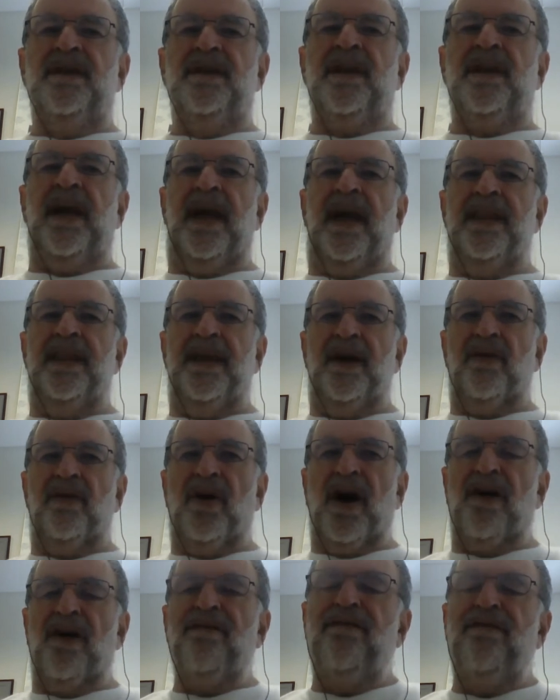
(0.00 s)
Okay, there
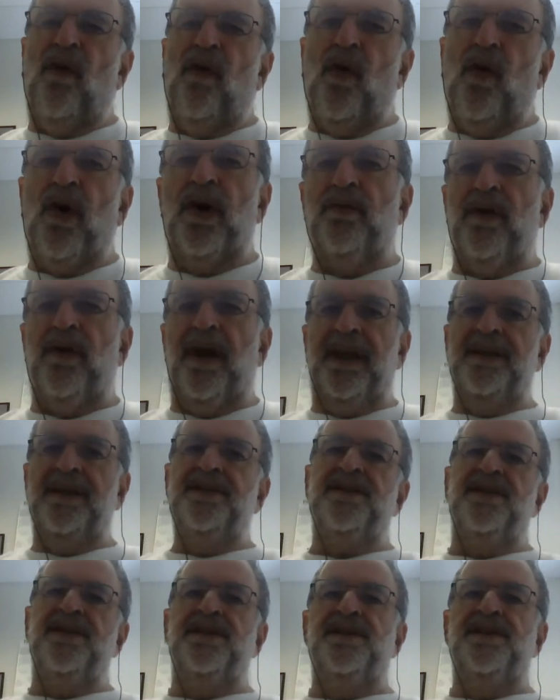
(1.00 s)
are four
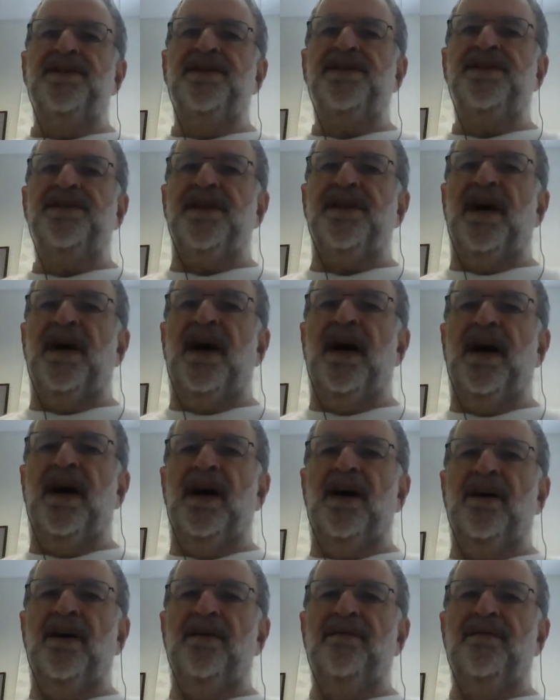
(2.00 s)
ranges
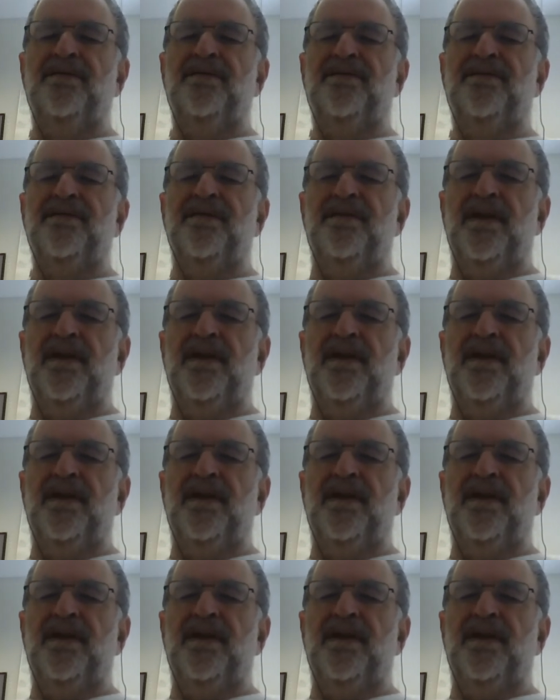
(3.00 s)
of